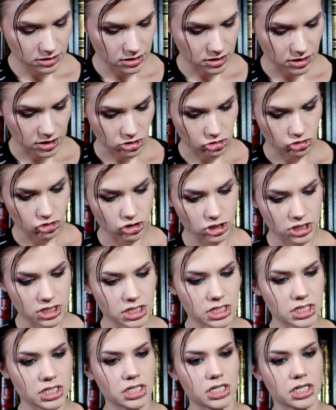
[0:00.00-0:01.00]

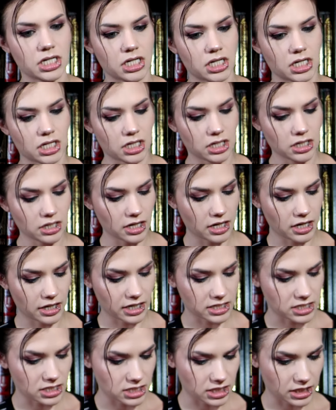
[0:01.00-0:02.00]
Interesting. And I
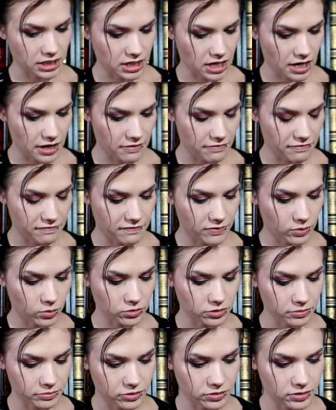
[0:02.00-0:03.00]
guess it's like kind of
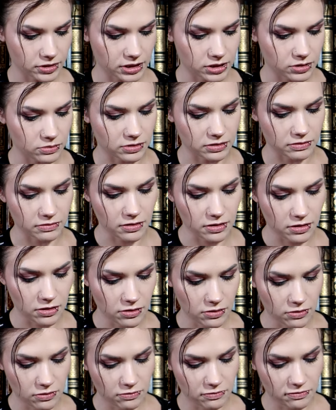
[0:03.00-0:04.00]
foldable, like you can
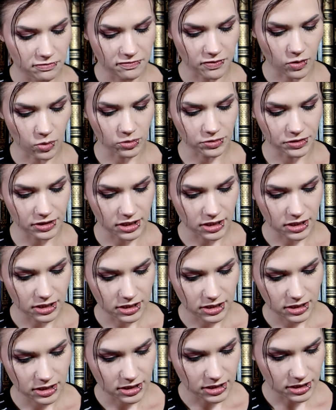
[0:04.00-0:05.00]
fold it
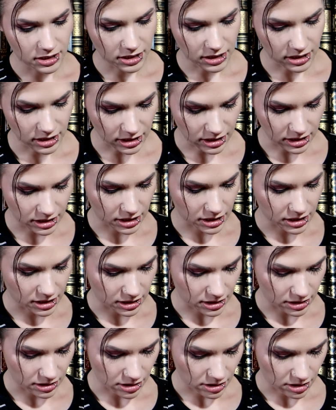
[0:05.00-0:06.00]

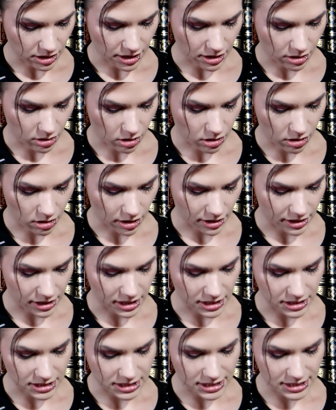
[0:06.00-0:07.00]
in and on
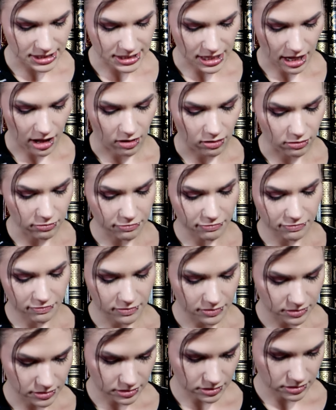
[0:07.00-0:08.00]
itself
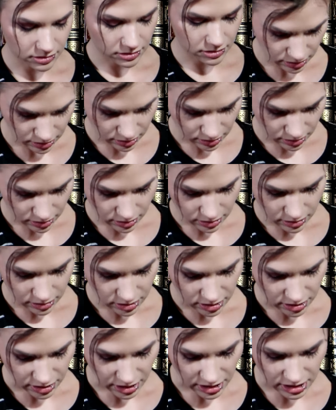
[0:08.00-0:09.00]

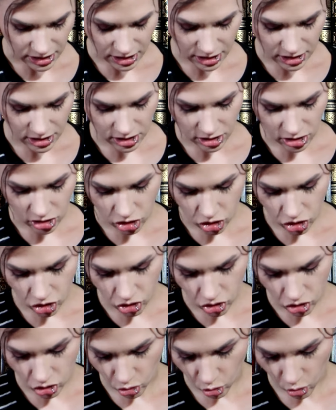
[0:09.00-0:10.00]
so that it's easy to
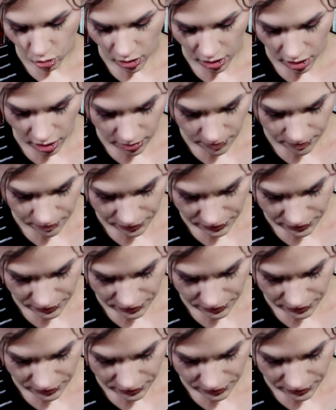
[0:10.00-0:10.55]
store.